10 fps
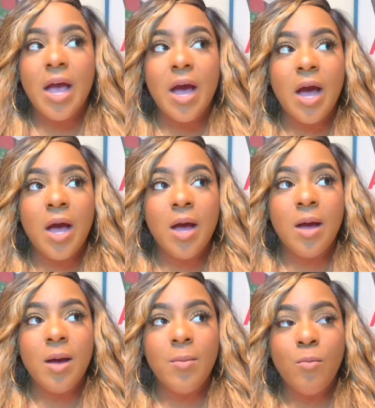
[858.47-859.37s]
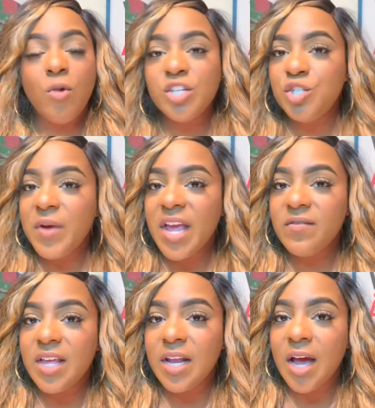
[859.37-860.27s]
once you have
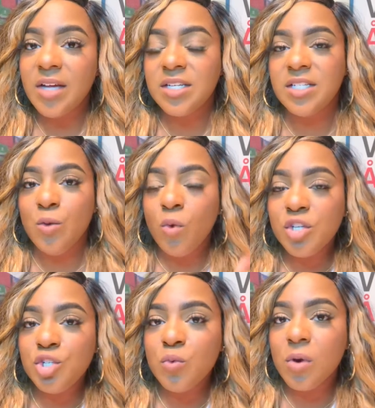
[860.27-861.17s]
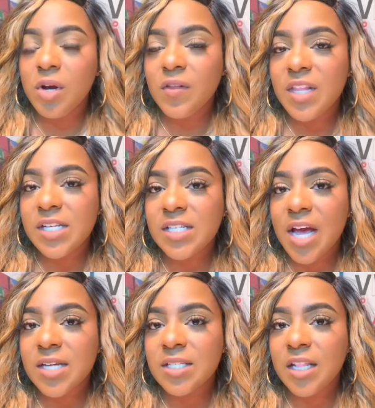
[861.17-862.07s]
that honesty, once you work on that
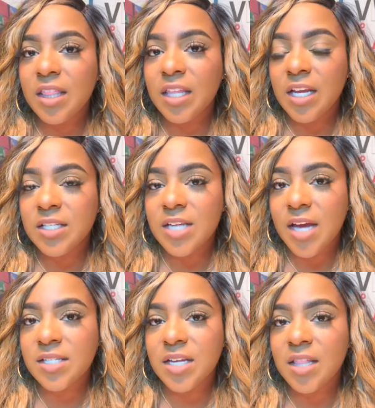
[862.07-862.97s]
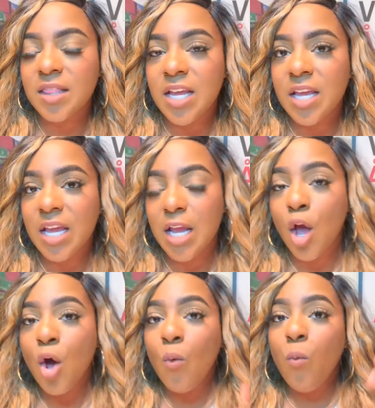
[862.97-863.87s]
toxic thinking,
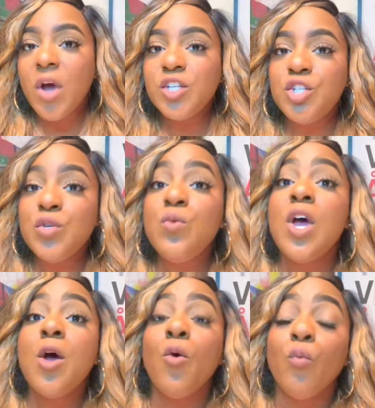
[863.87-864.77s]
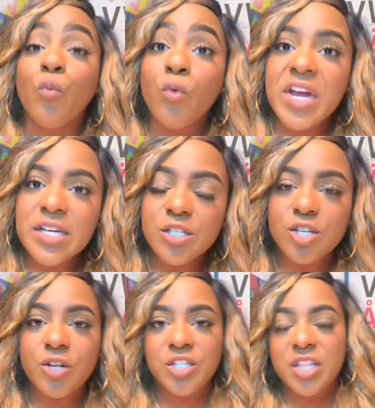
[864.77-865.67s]
once you
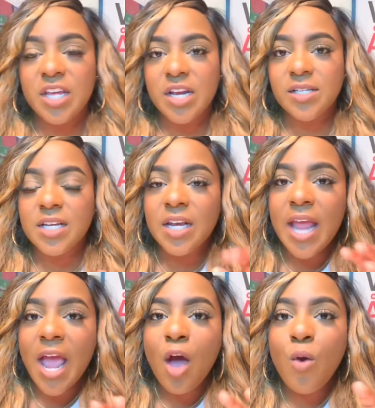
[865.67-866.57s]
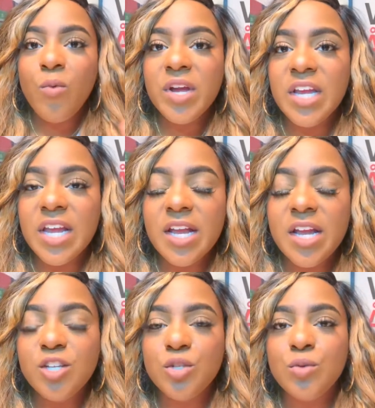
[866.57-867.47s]
research things, now we're
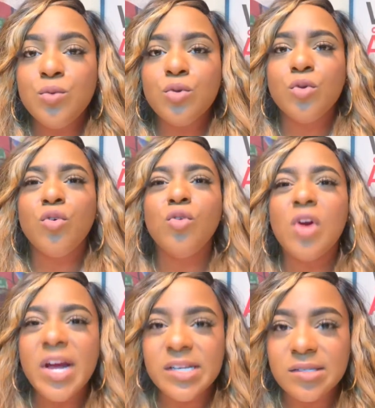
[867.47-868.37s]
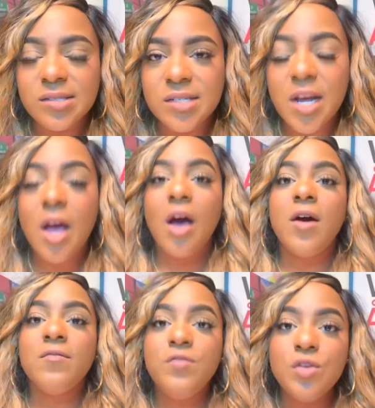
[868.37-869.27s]
getting to the crust
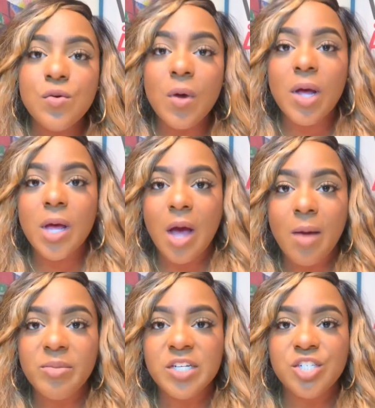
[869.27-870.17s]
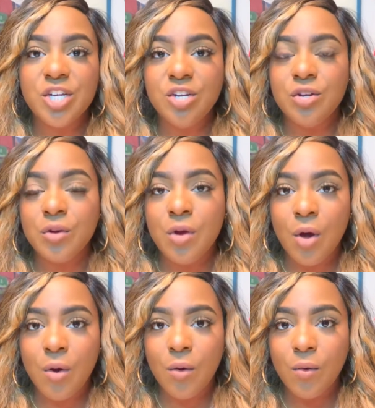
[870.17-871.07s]
of you accomplishing your
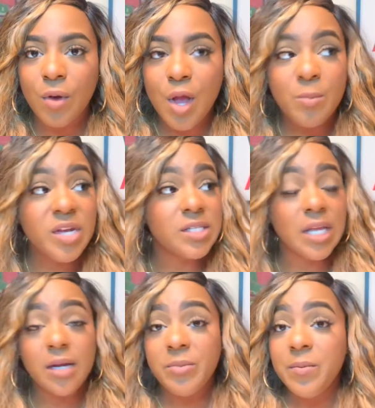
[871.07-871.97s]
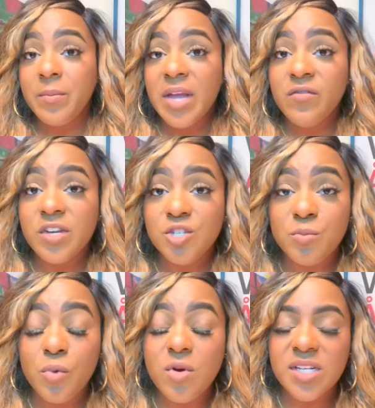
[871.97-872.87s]
goal. Because a lot of people make
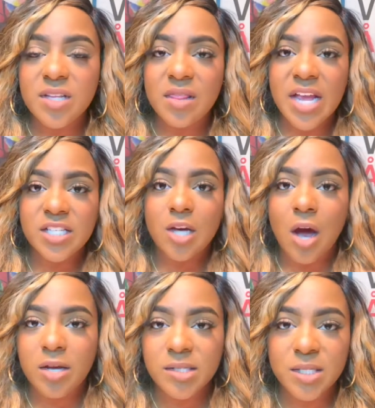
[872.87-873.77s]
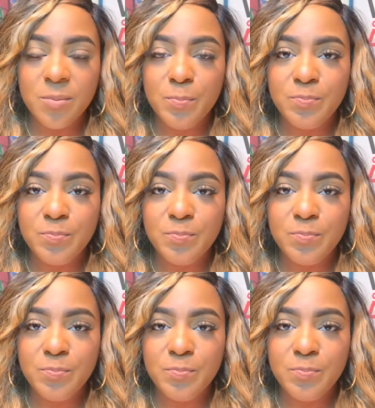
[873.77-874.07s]
vision boards, that's awesome,